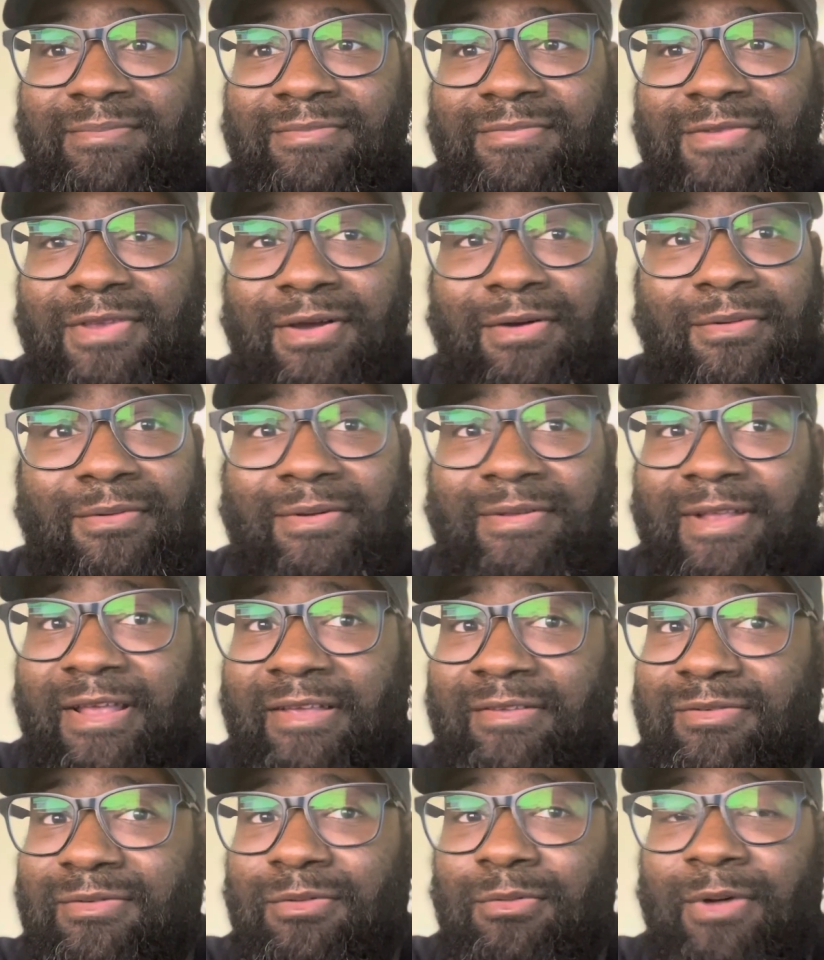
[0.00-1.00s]
So
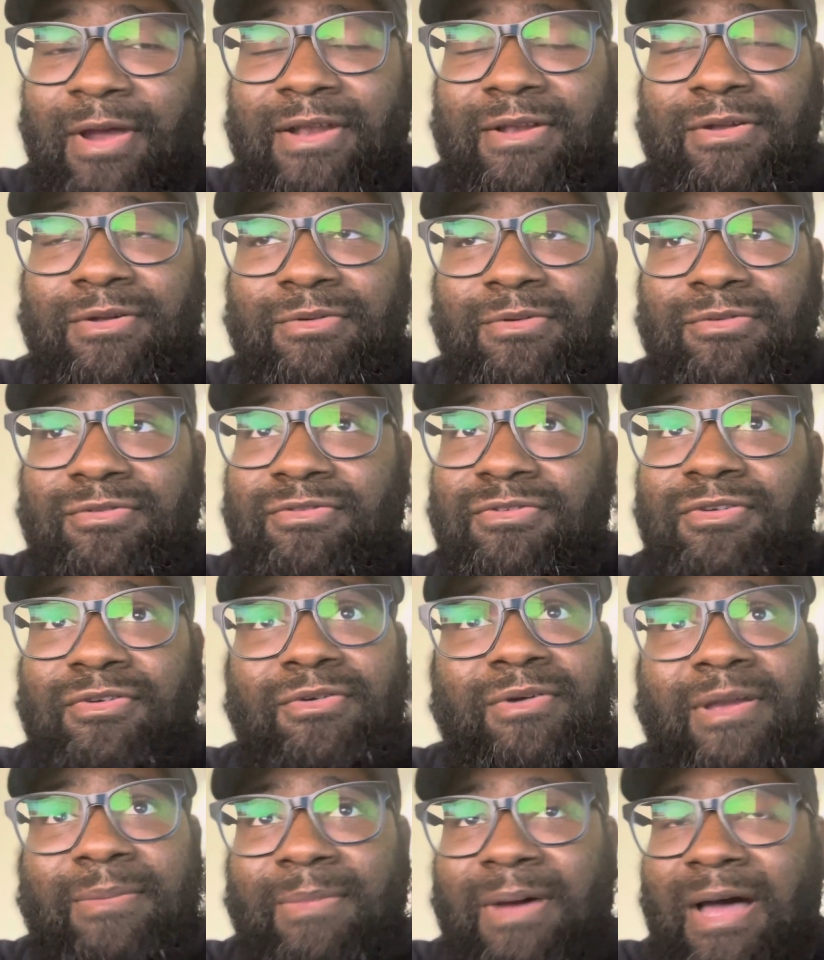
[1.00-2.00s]
that's great news
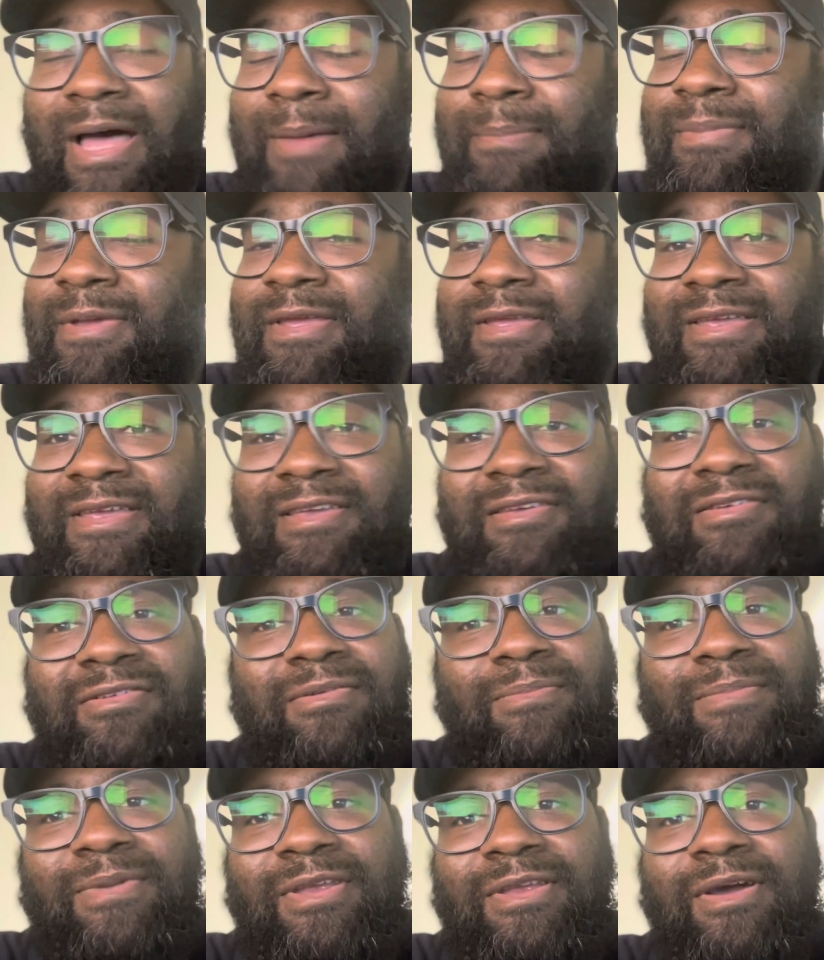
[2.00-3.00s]
too. In my opinion, he
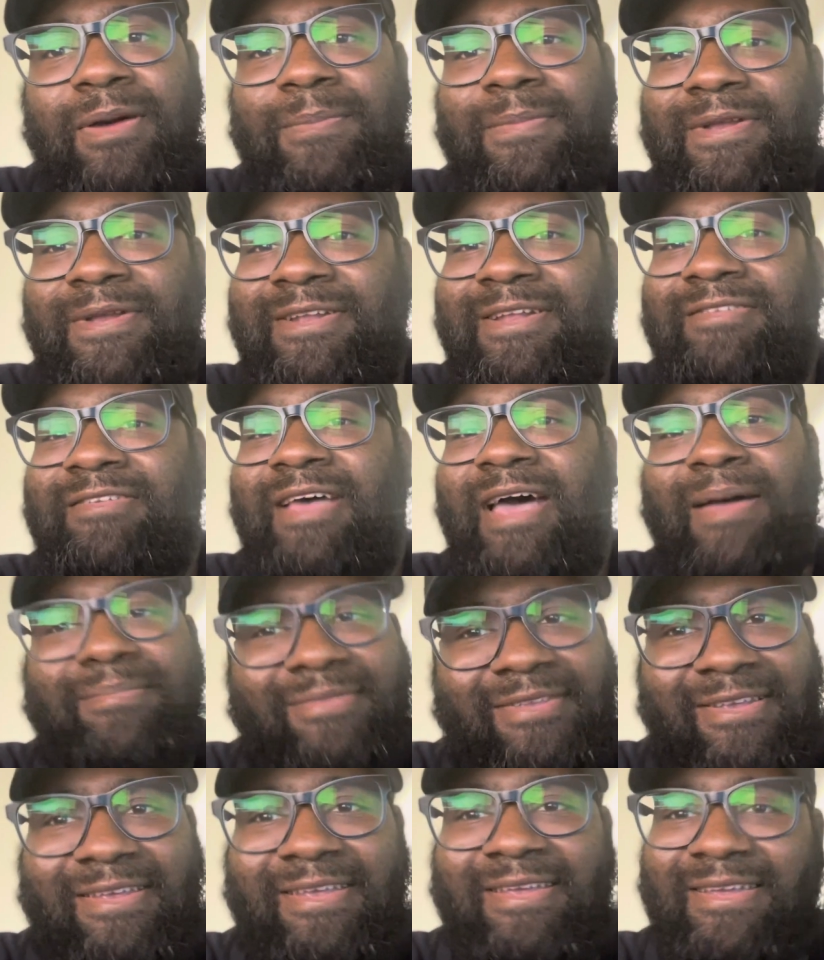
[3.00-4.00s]
should be up in the top
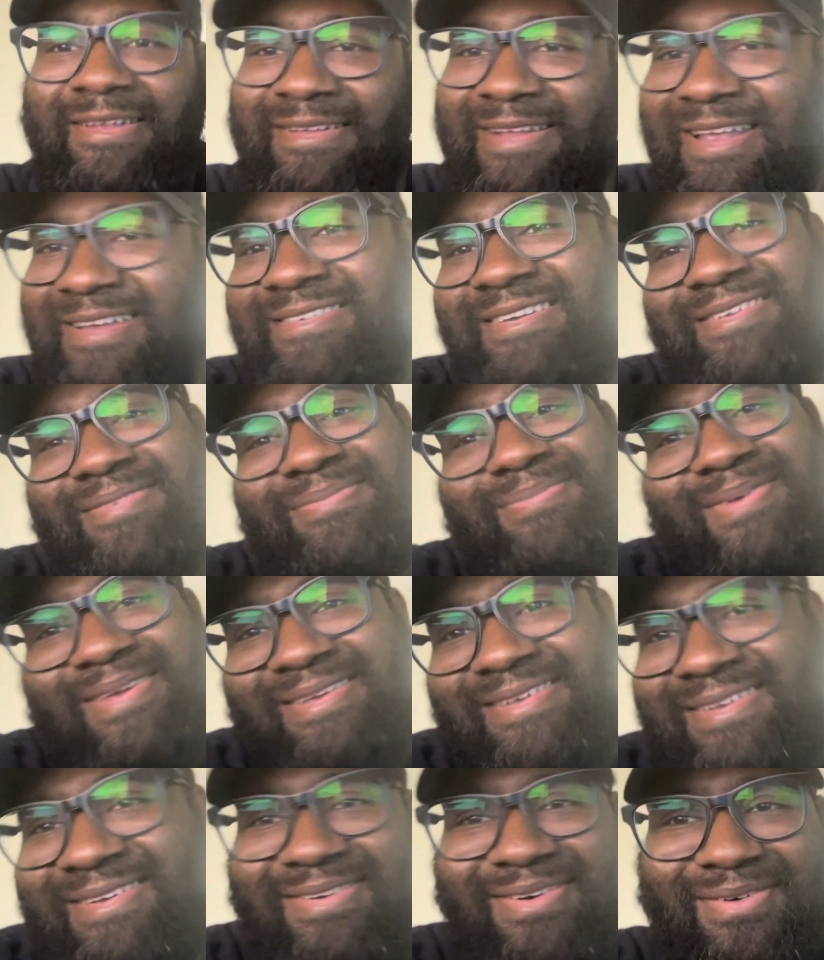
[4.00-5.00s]
10. That's just me.
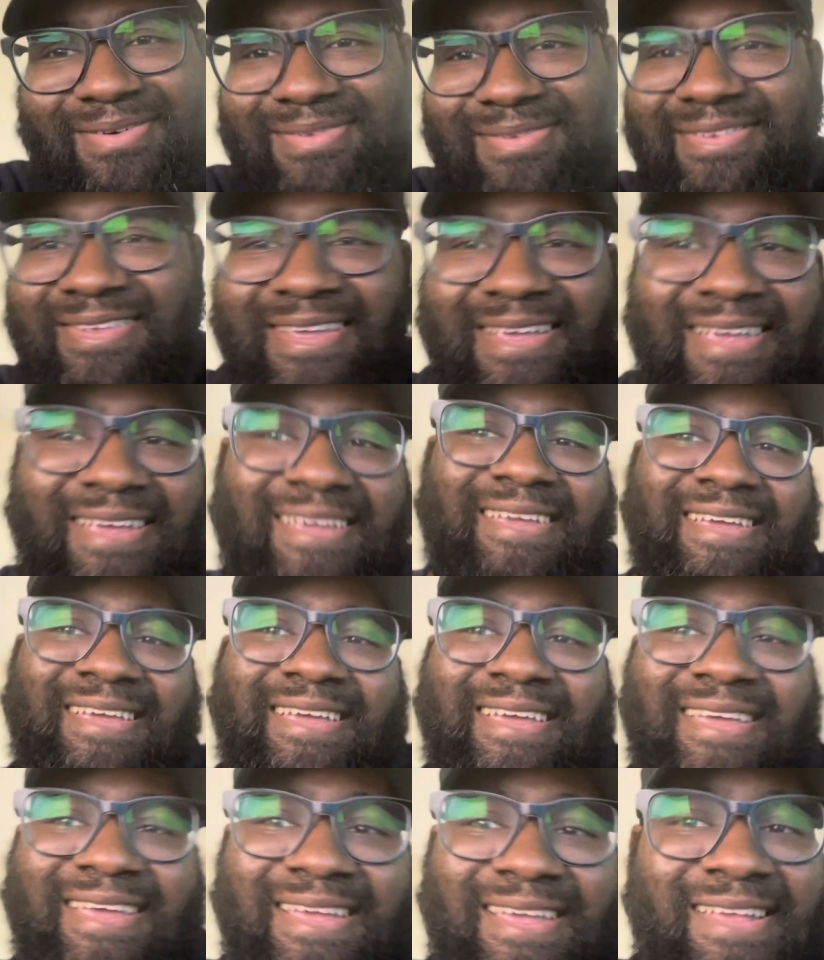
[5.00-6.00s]
You know what I'm saying?
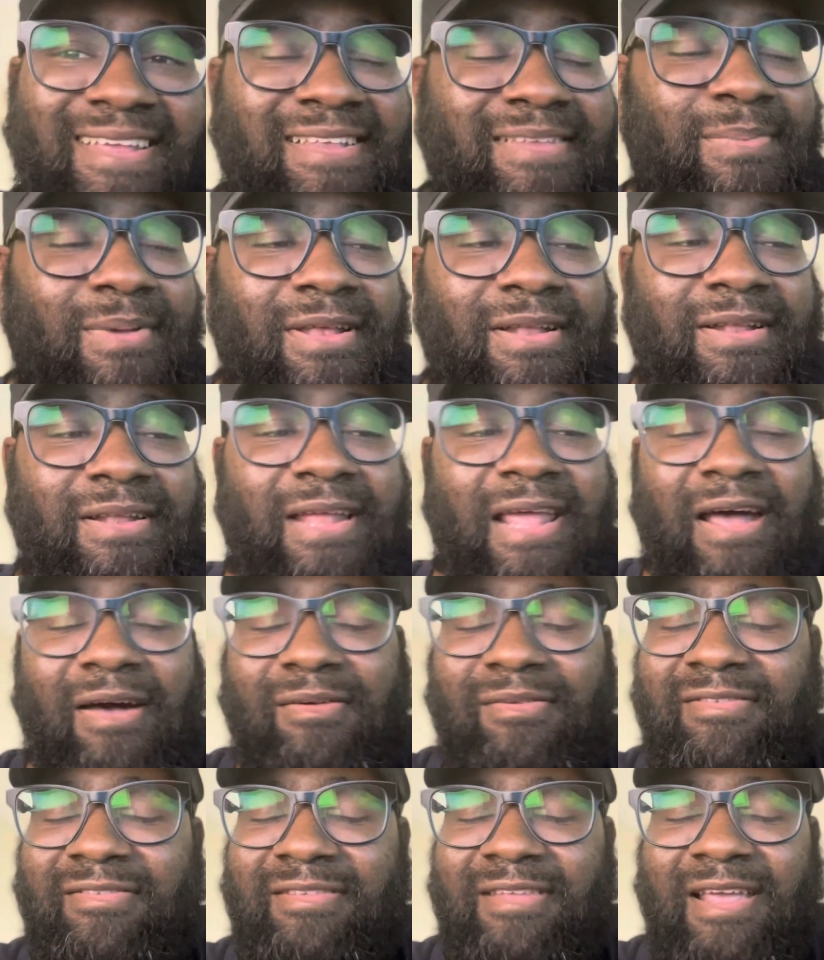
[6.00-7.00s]
He's been
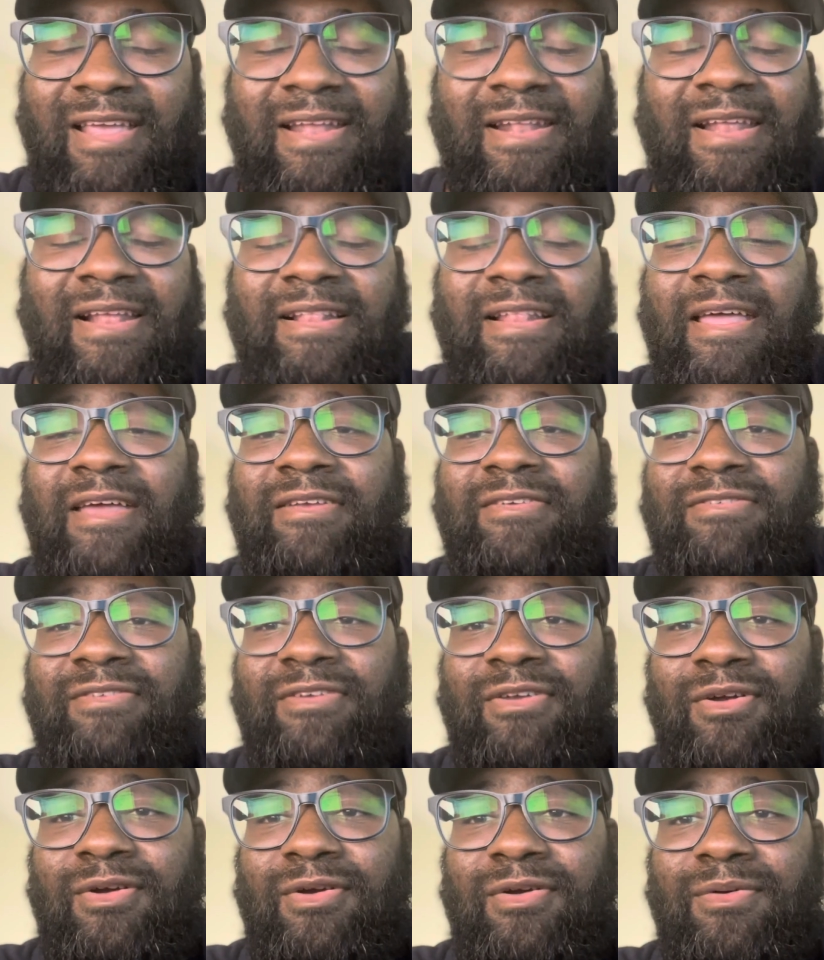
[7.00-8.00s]
outstanding last
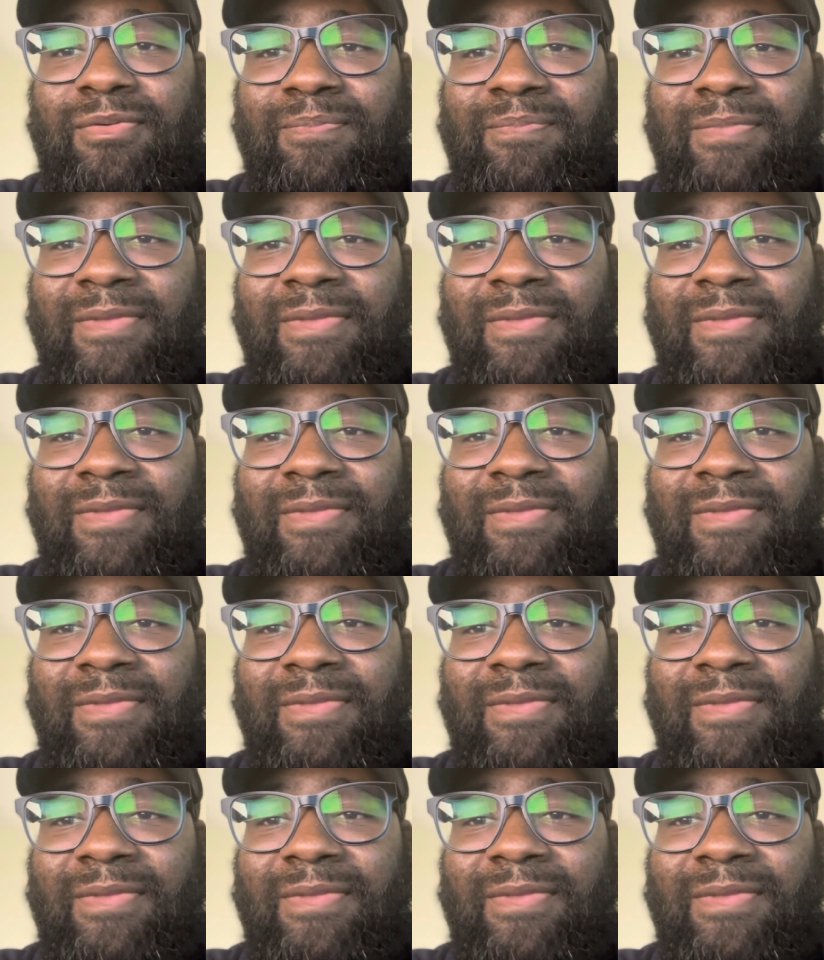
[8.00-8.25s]
year.